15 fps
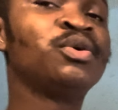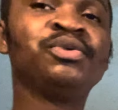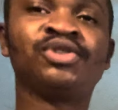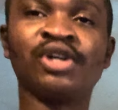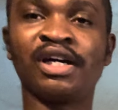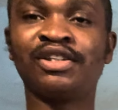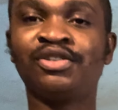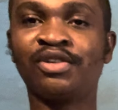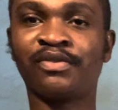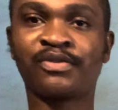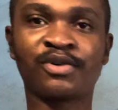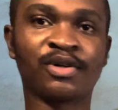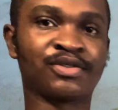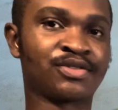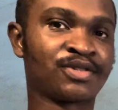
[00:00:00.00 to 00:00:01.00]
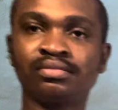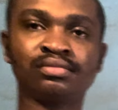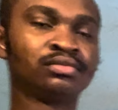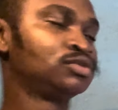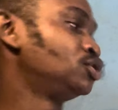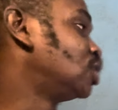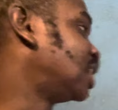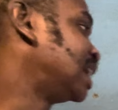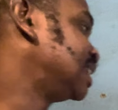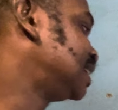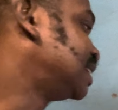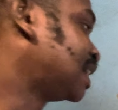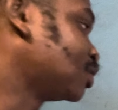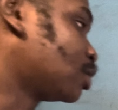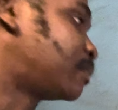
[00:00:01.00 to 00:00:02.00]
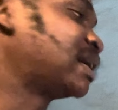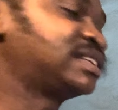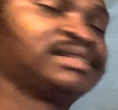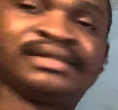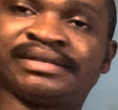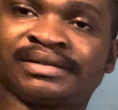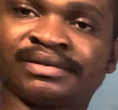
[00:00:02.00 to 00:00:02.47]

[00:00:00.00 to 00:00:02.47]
with your heading of court, your heading and your parties.